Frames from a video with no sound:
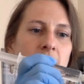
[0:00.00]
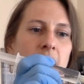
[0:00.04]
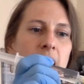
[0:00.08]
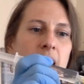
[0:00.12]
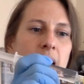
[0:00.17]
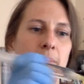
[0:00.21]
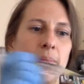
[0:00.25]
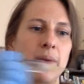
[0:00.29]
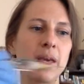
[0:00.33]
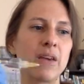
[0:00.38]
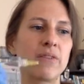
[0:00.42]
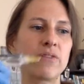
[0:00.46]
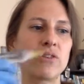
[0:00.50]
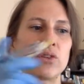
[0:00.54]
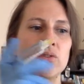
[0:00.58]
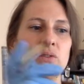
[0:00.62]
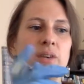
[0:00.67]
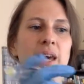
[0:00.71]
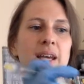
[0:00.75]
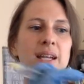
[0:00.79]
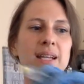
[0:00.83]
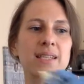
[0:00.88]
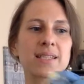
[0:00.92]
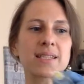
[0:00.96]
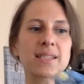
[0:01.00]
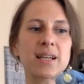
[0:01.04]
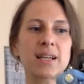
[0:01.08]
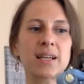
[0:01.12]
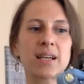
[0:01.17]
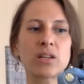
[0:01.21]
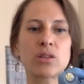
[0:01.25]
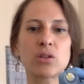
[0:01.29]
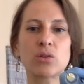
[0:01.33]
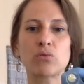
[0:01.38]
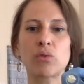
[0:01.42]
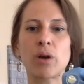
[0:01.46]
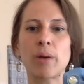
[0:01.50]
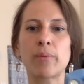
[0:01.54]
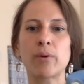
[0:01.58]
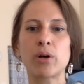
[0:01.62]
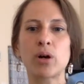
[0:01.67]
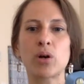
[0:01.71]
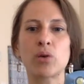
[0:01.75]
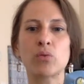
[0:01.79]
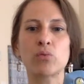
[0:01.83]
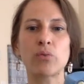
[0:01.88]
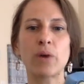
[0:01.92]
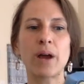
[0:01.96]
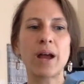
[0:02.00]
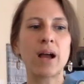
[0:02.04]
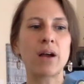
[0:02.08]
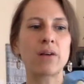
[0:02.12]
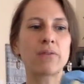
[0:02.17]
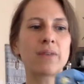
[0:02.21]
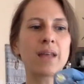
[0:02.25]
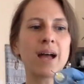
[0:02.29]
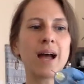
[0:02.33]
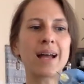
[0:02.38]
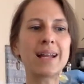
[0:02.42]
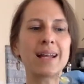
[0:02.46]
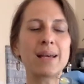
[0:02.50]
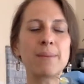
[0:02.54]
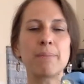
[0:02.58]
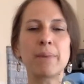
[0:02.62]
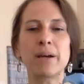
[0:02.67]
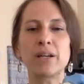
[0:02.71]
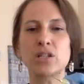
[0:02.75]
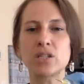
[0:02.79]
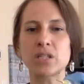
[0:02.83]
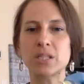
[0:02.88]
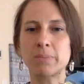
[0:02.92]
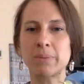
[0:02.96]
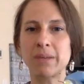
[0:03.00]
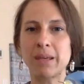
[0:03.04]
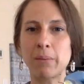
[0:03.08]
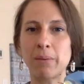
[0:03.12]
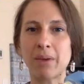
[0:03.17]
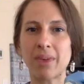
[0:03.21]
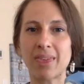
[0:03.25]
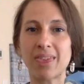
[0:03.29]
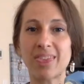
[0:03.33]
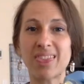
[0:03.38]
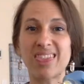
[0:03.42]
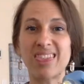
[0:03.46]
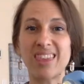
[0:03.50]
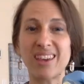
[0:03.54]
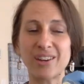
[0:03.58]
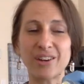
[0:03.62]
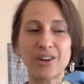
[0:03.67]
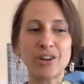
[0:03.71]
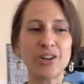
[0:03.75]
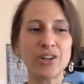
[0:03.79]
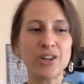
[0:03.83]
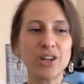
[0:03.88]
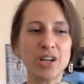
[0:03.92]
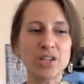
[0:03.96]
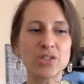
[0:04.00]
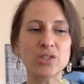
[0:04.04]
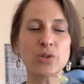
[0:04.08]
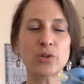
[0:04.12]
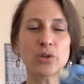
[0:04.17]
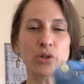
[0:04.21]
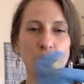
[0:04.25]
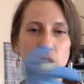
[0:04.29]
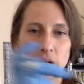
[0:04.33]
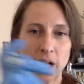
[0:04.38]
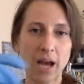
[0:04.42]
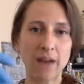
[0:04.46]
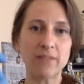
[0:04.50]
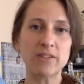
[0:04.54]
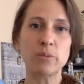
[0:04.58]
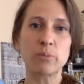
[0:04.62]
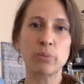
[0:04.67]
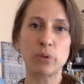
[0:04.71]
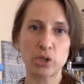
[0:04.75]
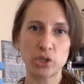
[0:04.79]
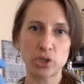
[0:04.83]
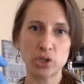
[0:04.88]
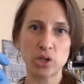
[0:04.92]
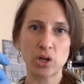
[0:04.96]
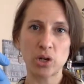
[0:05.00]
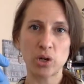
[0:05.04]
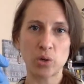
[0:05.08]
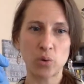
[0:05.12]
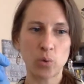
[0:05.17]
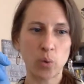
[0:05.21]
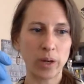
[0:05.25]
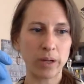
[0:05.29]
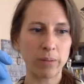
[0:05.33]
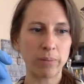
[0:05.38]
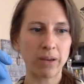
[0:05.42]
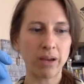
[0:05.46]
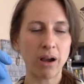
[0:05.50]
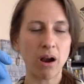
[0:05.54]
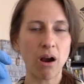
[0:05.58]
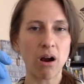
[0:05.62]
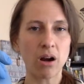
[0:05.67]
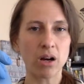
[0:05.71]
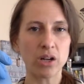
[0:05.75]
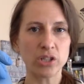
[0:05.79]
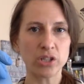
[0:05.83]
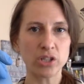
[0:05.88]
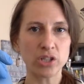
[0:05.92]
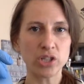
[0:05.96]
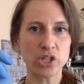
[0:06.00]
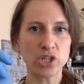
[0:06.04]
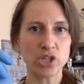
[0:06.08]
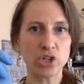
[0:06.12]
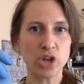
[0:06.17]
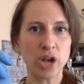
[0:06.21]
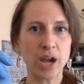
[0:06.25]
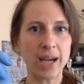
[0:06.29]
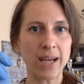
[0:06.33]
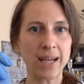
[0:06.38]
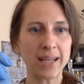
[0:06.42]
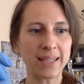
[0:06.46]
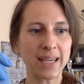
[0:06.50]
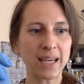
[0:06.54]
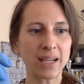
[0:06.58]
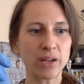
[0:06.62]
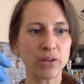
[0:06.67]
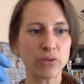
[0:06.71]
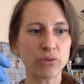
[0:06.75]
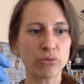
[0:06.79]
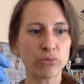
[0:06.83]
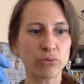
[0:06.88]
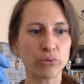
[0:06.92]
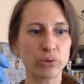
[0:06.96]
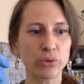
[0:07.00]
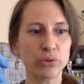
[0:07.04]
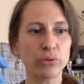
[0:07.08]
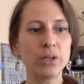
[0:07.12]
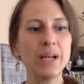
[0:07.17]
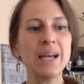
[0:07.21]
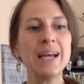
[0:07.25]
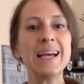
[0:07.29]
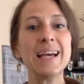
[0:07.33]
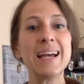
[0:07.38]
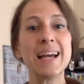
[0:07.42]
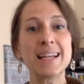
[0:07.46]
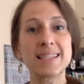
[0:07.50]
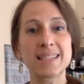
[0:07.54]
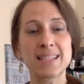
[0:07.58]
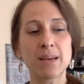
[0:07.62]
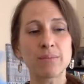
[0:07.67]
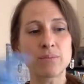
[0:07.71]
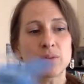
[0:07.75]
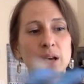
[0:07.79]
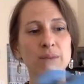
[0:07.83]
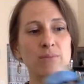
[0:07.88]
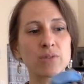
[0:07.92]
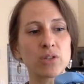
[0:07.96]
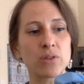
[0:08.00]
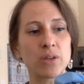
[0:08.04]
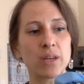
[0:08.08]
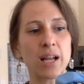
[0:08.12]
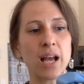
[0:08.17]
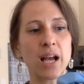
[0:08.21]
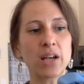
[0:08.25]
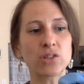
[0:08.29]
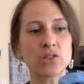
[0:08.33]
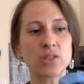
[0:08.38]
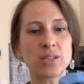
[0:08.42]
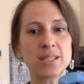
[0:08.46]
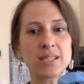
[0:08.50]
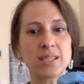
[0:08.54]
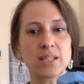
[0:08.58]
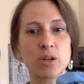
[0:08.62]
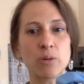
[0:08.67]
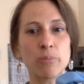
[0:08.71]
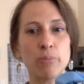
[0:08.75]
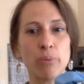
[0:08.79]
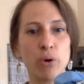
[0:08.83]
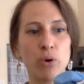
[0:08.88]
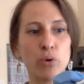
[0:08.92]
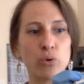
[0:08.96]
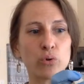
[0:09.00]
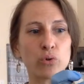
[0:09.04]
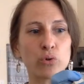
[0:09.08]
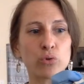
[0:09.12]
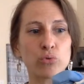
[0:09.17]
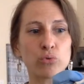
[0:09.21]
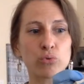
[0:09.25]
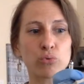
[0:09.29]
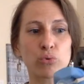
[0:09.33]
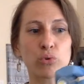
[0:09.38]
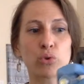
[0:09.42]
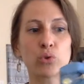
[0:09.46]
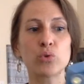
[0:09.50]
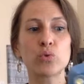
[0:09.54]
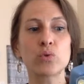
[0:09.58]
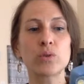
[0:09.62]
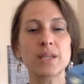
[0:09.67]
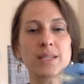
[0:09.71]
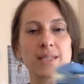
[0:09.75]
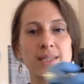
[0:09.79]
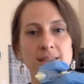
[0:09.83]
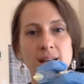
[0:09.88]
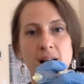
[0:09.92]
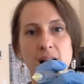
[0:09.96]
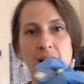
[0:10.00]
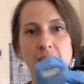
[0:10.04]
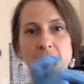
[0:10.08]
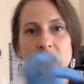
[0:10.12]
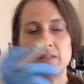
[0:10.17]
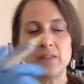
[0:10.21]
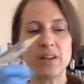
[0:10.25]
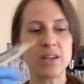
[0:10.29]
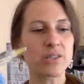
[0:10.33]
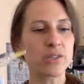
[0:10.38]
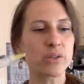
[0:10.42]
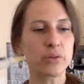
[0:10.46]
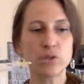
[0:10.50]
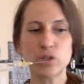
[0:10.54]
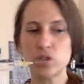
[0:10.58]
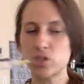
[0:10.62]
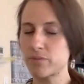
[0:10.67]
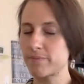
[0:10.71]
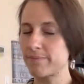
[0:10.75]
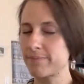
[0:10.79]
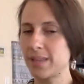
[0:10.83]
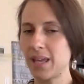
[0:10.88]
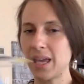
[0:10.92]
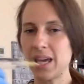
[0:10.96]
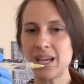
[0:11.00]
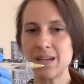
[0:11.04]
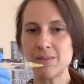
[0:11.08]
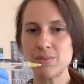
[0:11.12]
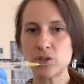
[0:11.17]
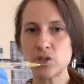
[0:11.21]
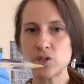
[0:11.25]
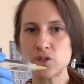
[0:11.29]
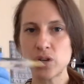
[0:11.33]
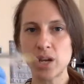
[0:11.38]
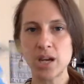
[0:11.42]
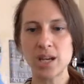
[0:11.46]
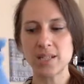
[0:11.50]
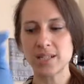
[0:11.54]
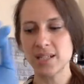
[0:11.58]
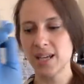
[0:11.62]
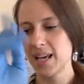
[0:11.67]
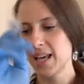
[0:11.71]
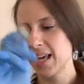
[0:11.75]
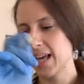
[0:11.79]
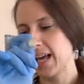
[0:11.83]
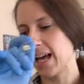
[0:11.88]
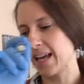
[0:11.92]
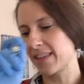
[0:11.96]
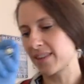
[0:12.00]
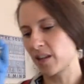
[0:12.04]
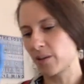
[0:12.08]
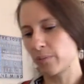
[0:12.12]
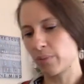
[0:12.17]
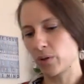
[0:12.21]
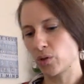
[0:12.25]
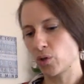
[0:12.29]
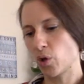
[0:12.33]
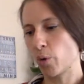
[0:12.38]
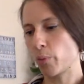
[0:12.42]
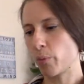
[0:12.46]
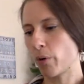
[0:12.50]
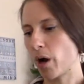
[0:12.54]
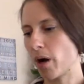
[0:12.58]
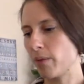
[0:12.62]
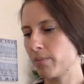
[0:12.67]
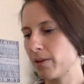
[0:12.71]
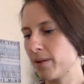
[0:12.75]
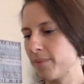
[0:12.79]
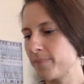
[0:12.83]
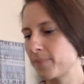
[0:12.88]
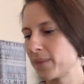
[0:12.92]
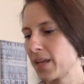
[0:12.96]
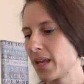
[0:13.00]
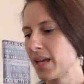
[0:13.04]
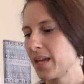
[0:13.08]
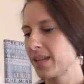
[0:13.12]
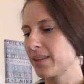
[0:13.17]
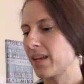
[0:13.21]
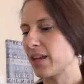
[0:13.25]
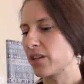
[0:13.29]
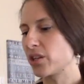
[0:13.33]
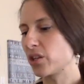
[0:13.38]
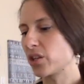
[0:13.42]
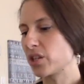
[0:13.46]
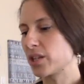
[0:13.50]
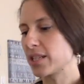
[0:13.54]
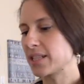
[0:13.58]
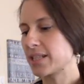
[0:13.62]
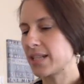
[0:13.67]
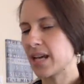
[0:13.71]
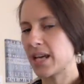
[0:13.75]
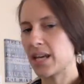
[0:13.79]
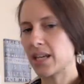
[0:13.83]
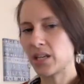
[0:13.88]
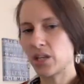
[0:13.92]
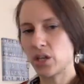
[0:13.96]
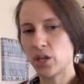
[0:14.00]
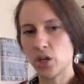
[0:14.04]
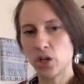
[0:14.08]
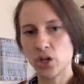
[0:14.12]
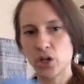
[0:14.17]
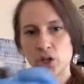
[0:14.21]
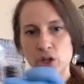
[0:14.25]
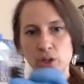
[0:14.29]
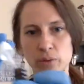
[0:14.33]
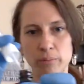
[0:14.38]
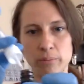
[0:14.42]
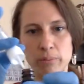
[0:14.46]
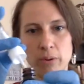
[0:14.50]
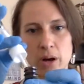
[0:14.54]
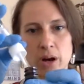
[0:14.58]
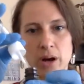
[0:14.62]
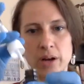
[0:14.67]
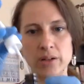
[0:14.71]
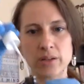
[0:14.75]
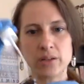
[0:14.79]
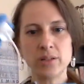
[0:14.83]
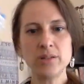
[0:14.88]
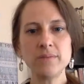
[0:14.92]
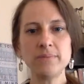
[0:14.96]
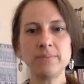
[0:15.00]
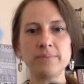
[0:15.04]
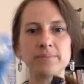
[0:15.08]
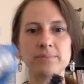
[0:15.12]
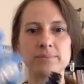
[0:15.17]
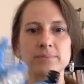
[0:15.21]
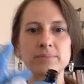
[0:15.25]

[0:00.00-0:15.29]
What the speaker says: If you get it stuck in the rubber around that, it might just be a bit thicker, and so you're going to have to push quite a bit harder to try and get it through. And sometimes you can actually still poke through the side of it. So just aim straight and there'll be no problem. Then you're going to take your bottle.